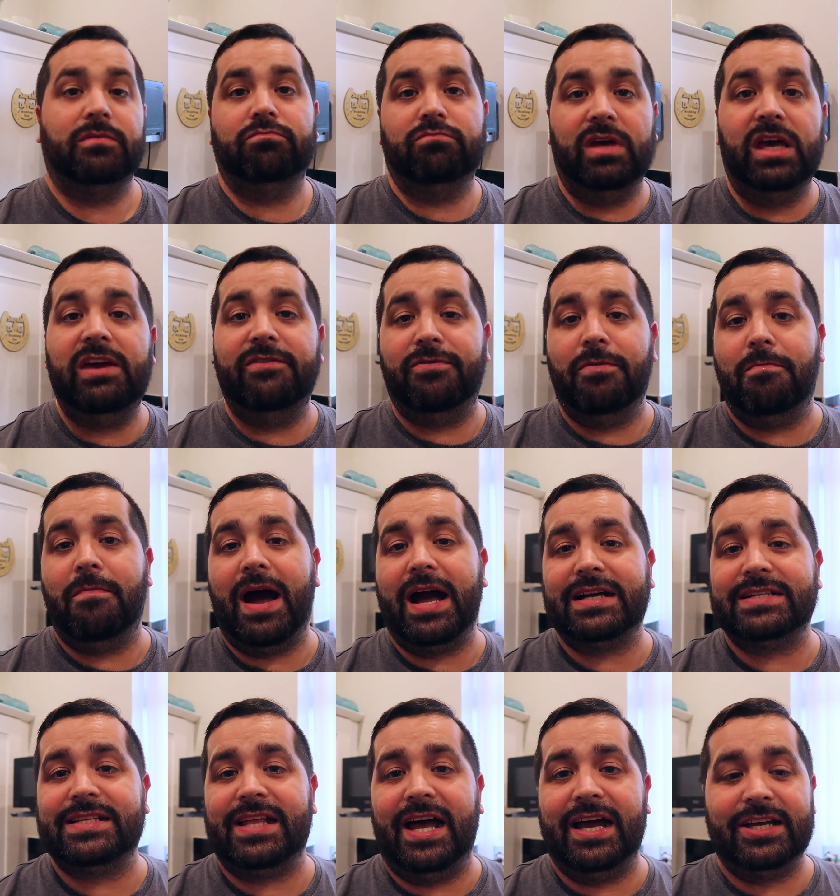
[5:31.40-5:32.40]
Well, Even
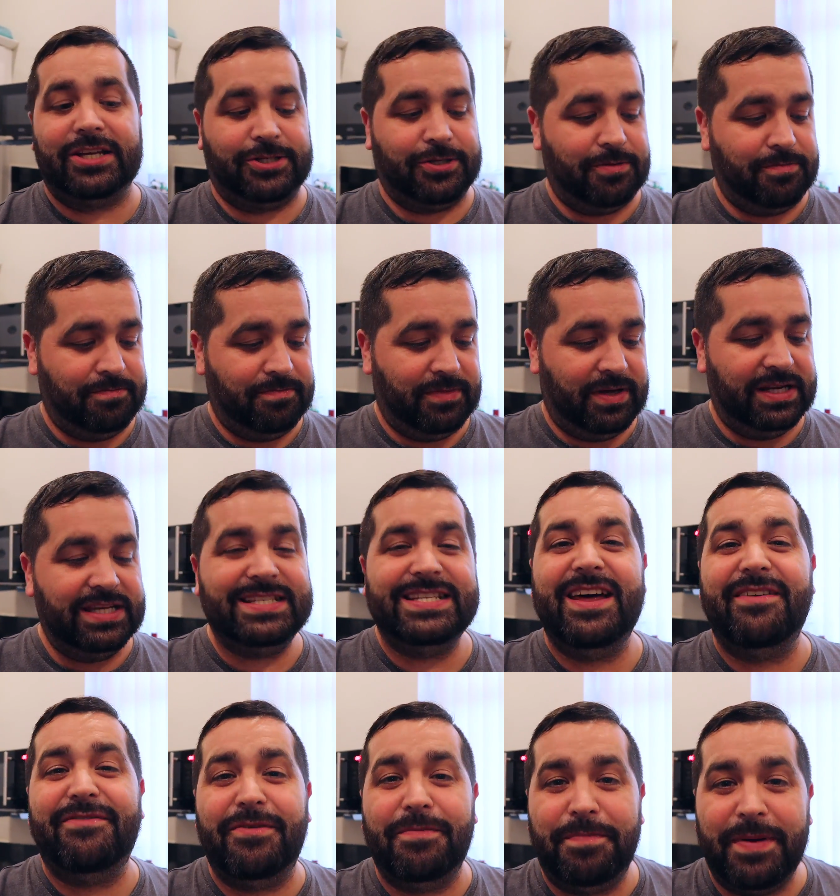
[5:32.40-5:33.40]
Max likes them, and he's
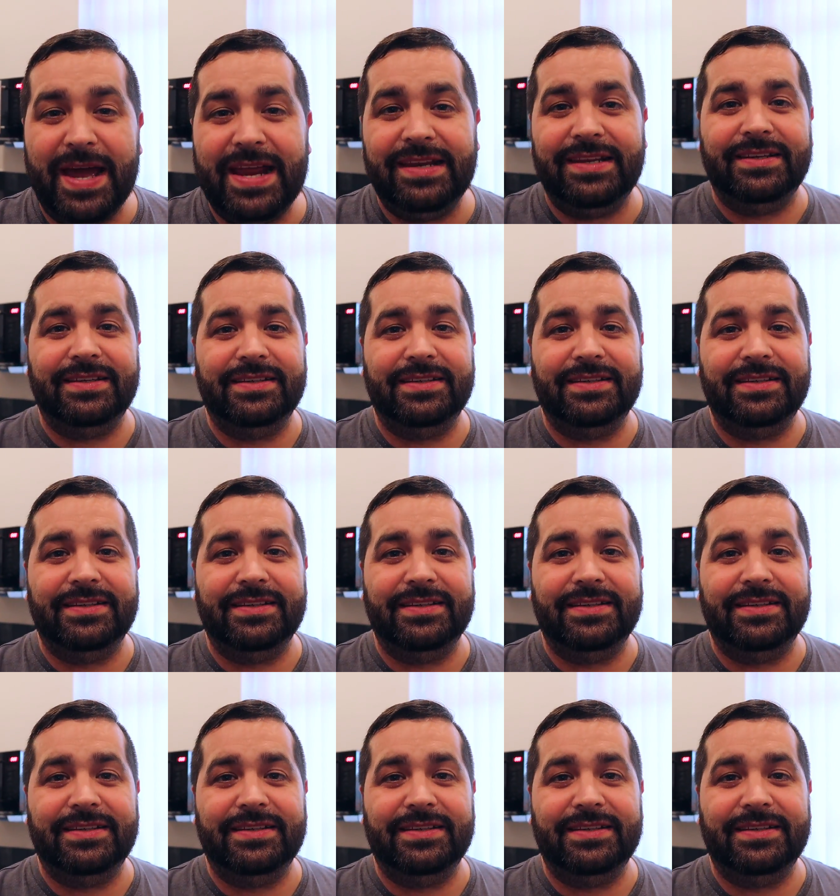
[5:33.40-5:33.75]
never been.